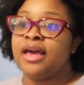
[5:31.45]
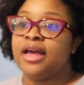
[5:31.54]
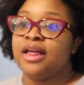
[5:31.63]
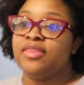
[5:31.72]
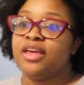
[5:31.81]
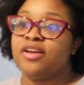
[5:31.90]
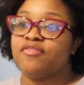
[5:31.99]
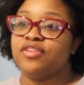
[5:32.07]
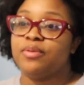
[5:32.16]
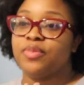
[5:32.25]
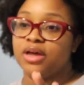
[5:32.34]
And then
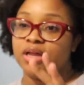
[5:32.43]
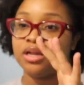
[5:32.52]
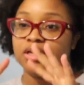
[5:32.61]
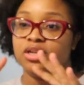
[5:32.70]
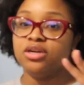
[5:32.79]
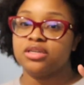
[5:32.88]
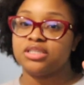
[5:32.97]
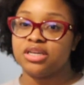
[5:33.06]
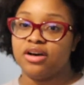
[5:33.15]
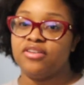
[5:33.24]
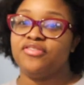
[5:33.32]
from the looks
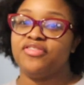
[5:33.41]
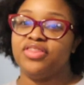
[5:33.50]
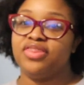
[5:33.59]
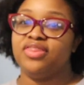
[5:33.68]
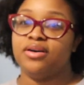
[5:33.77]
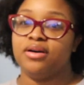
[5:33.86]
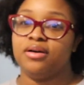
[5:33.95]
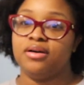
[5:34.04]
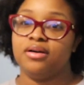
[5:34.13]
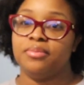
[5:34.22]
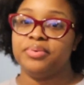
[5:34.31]
of
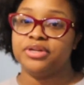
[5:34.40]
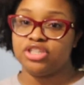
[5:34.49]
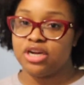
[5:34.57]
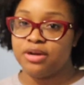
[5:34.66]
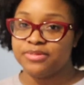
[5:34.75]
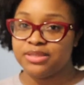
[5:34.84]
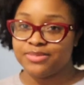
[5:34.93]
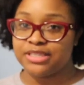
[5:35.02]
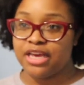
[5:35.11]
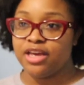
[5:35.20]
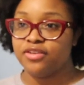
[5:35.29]
the pajamas
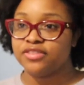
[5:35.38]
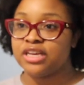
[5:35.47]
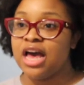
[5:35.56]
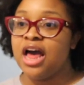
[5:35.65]
themselves,